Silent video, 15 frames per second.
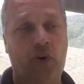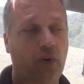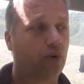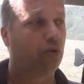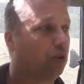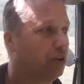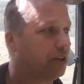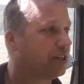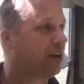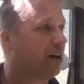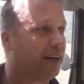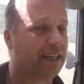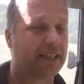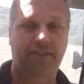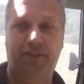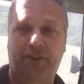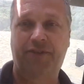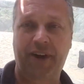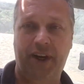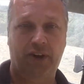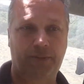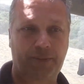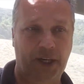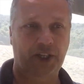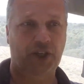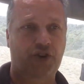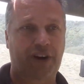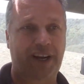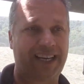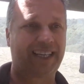all sides of the field by
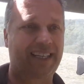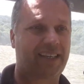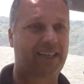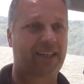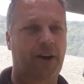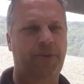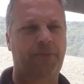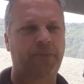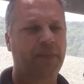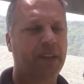trees. So